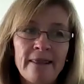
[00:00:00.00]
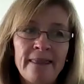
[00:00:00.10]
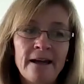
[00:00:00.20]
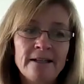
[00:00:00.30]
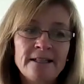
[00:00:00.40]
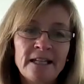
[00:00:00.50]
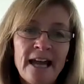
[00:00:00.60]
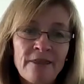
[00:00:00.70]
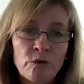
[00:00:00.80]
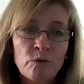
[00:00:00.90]
that
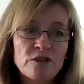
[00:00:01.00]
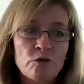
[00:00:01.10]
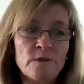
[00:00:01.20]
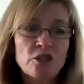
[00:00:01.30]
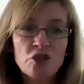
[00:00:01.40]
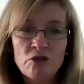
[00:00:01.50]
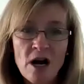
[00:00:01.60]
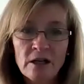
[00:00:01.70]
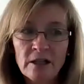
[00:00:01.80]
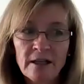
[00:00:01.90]
together we're so much
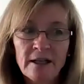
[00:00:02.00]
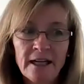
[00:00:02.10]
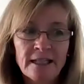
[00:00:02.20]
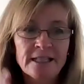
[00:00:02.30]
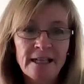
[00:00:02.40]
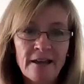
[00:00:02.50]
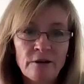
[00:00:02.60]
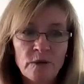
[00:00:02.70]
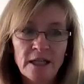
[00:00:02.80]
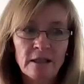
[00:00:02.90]
stronger and
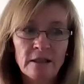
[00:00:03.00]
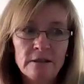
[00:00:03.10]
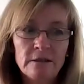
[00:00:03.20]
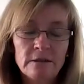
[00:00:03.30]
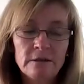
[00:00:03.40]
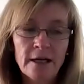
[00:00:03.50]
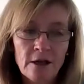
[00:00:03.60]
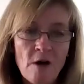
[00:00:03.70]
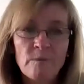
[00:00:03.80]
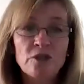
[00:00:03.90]
together we can
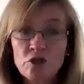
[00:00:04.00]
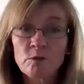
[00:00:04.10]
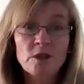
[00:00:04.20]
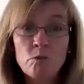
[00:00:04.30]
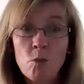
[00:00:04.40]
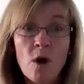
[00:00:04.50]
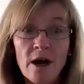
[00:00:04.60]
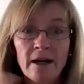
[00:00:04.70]
accomplish so much more see